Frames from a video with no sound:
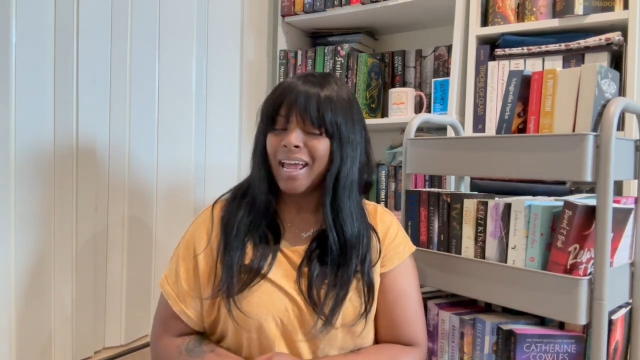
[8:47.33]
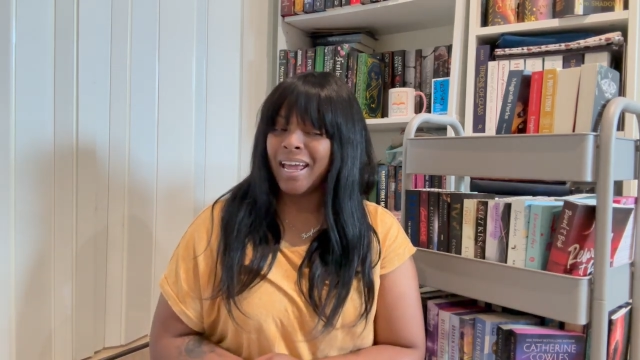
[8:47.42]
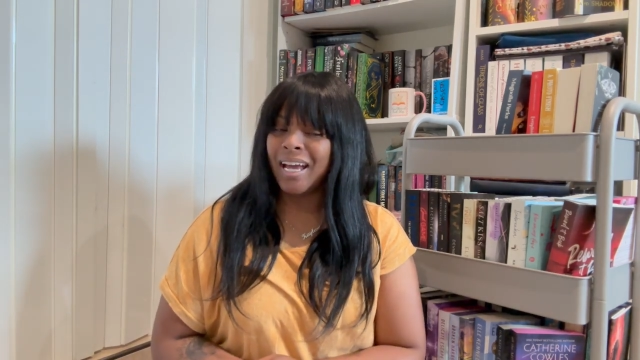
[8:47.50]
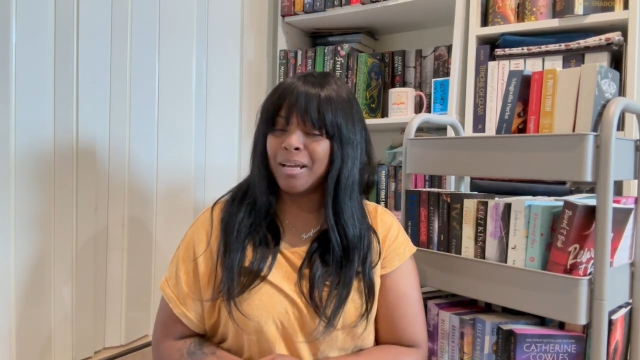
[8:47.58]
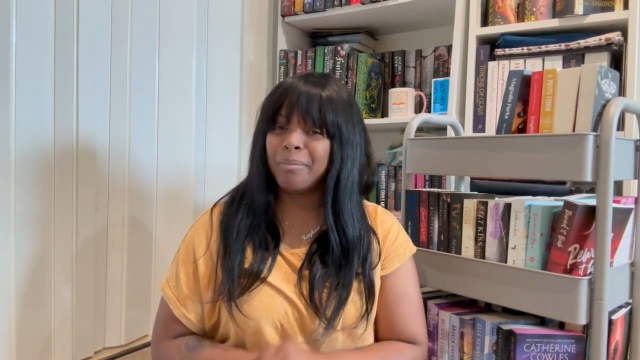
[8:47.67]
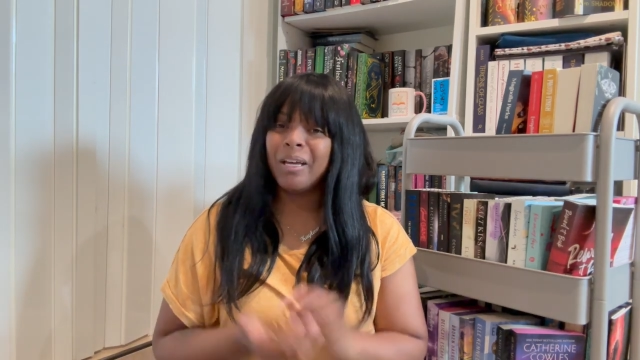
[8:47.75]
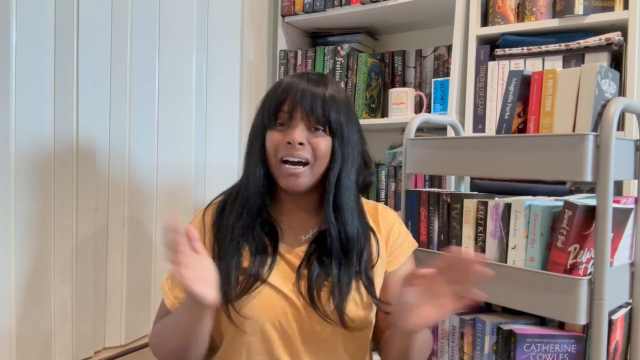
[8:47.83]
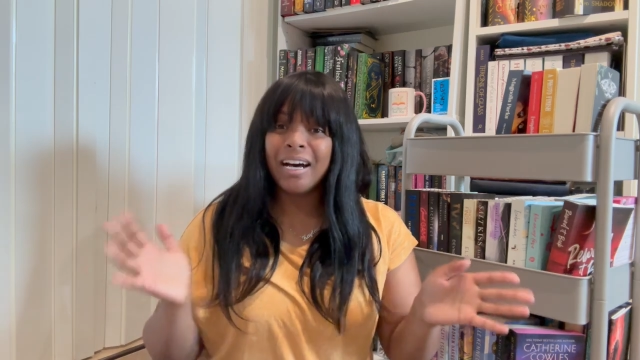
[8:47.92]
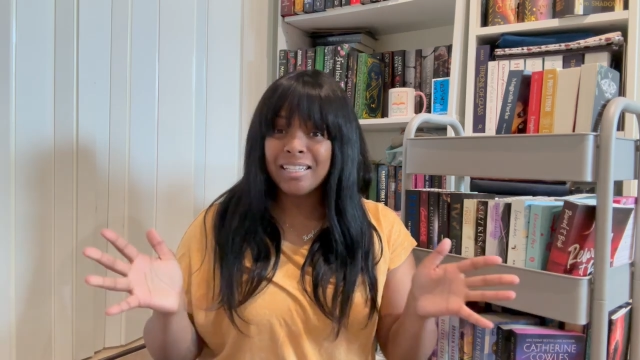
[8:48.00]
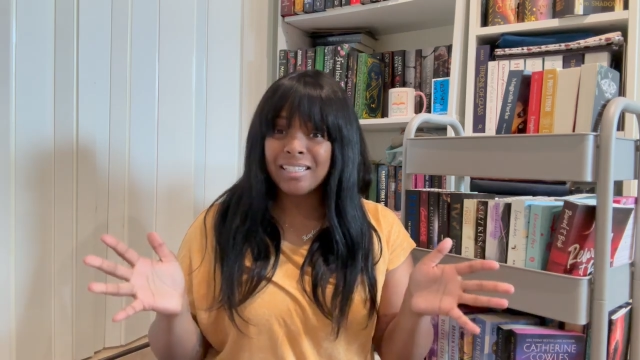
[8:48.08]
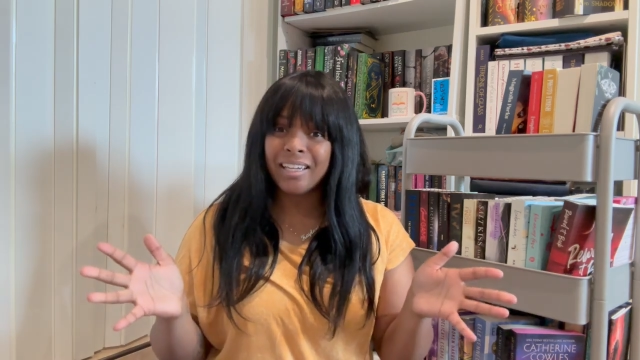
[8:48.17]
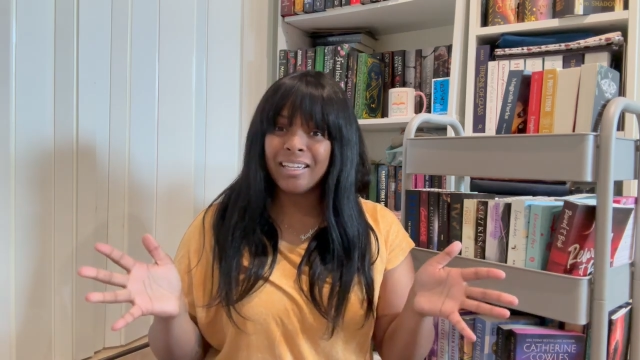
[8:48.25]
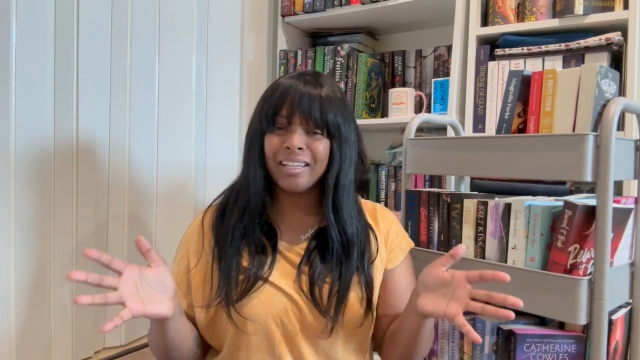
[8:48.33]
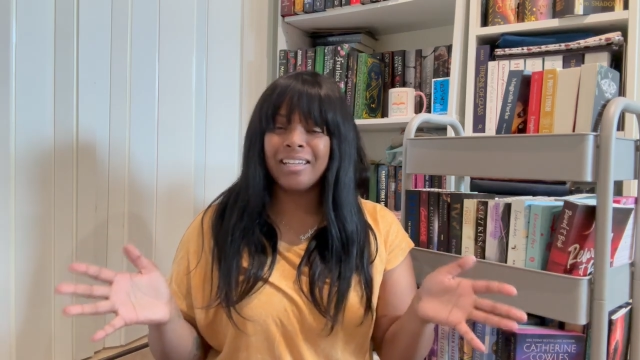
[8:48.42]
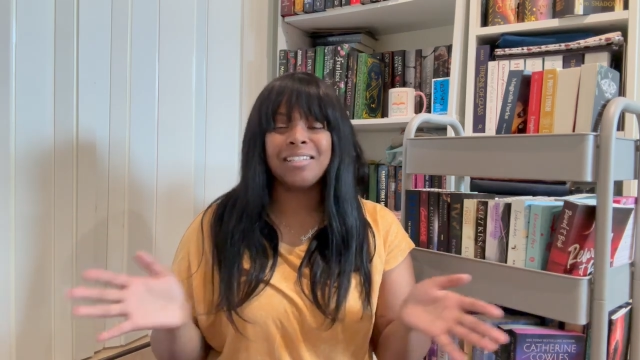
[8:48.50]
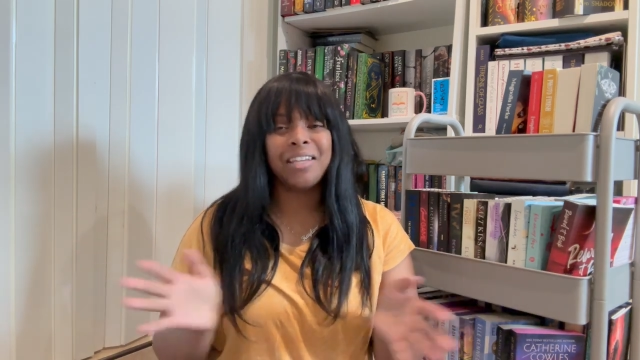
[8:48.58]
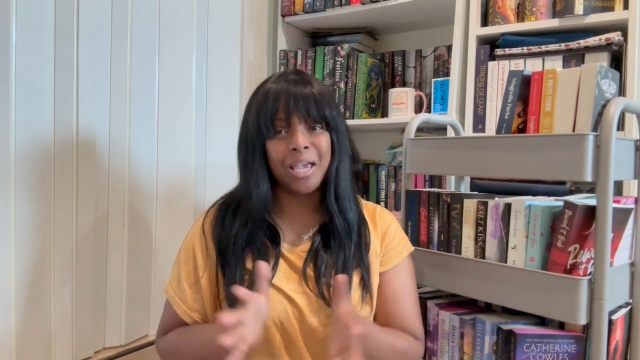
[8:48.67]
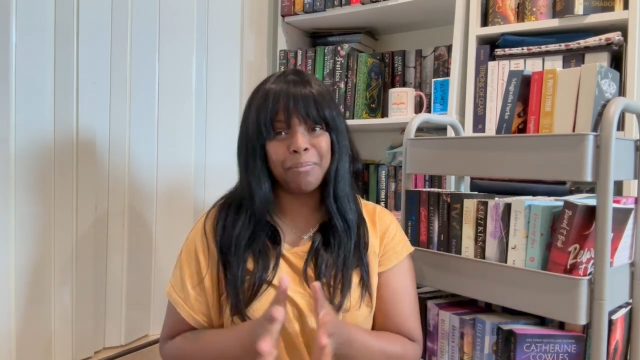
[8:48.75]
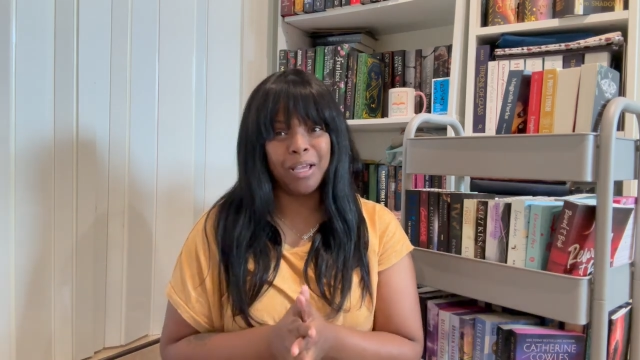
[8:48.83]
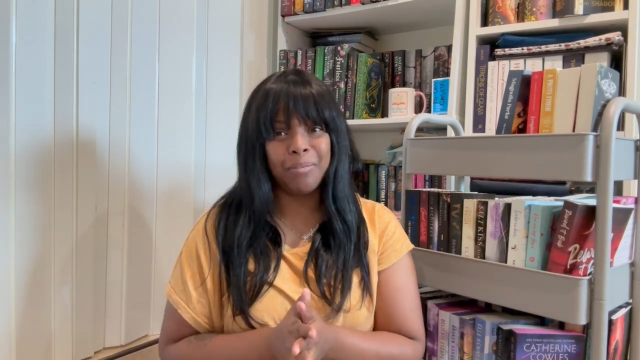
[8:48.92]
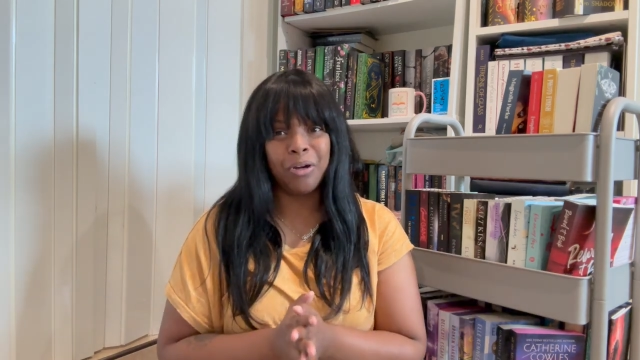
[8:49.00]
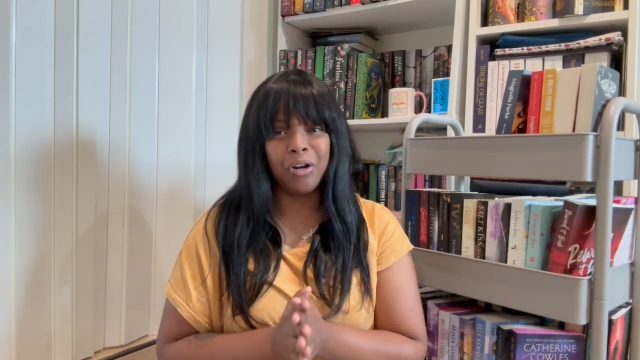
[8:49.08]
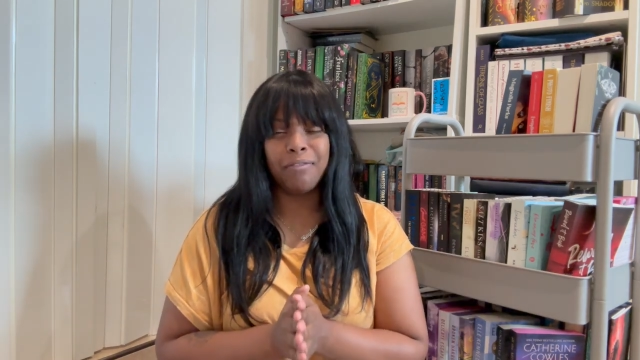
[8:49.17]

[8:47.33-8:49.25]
and because it is Camp Nightmare,